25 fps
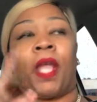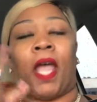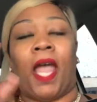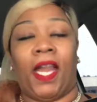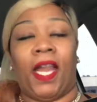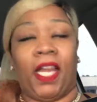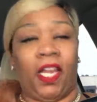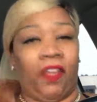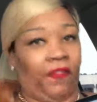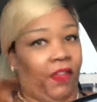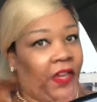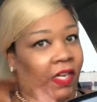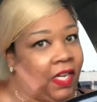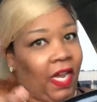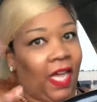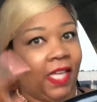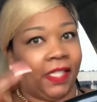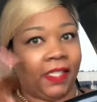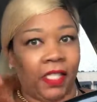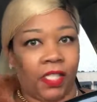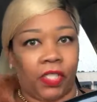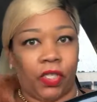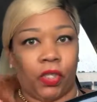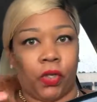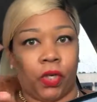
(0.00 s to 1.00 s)
And if it
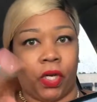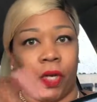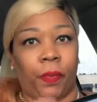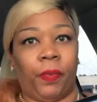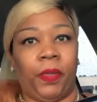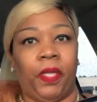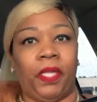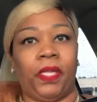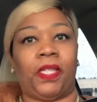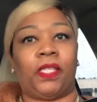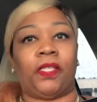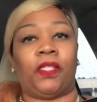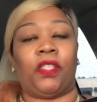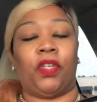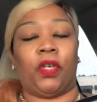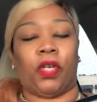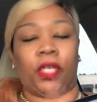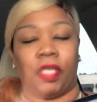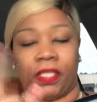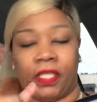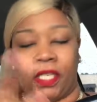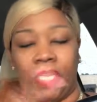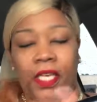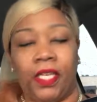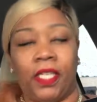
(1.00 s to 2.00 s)
doesn't, you'll
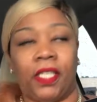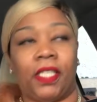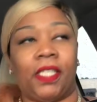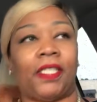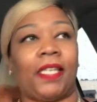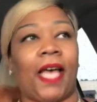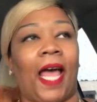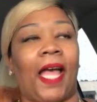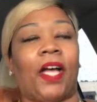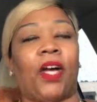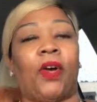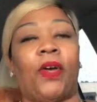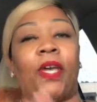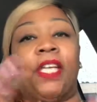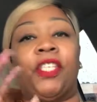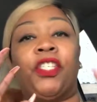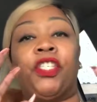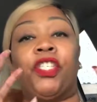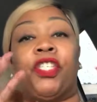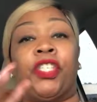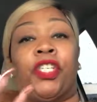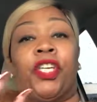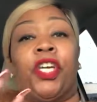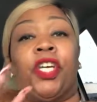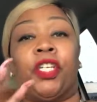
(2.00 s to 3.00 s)
continue the cycle. It
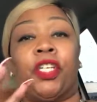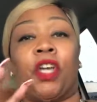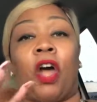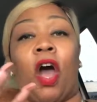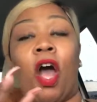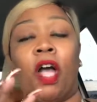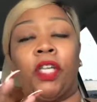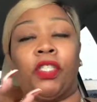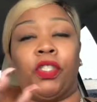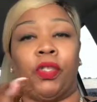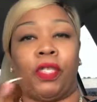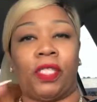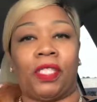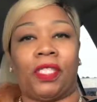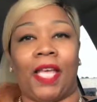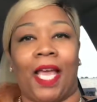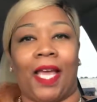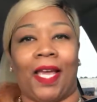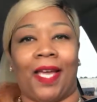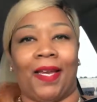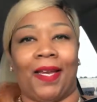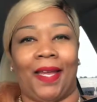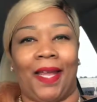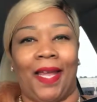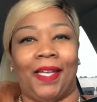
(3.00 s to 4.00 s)
should cause you to
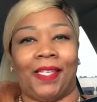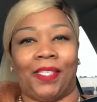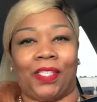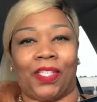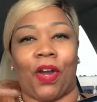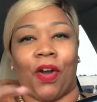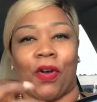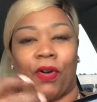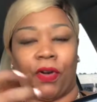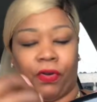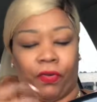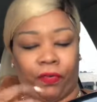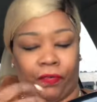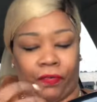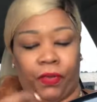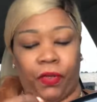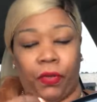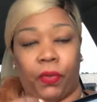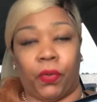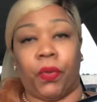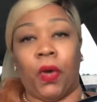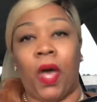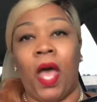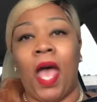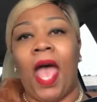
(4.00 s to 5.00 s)
take an internal
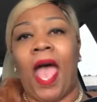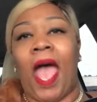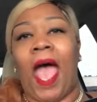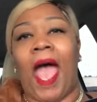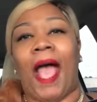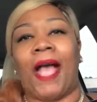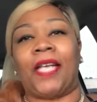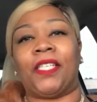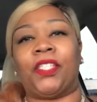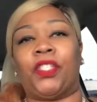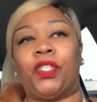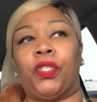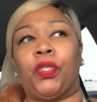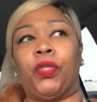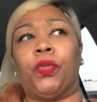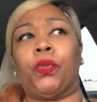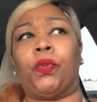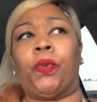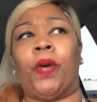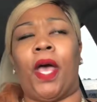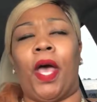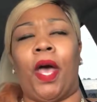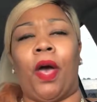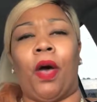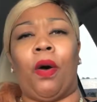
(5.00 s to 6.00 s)
view as to,
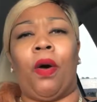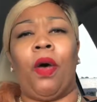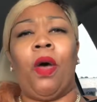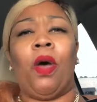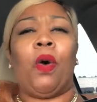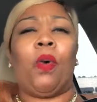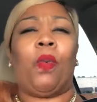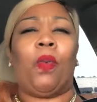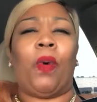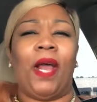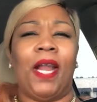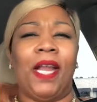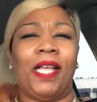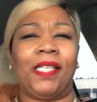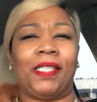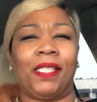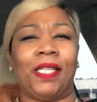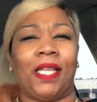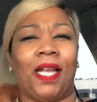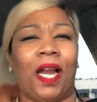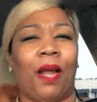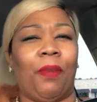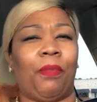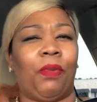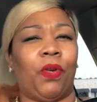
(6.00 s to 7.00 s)
well, what is it
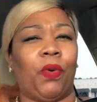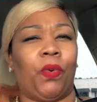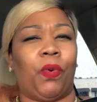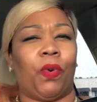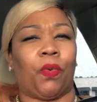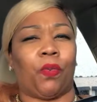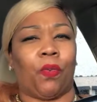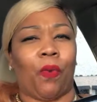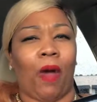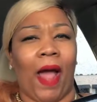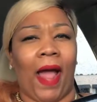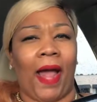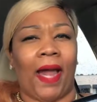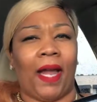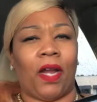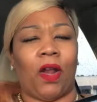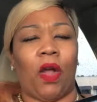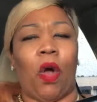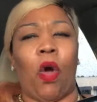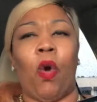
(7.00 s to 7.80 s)
that I'm doing right?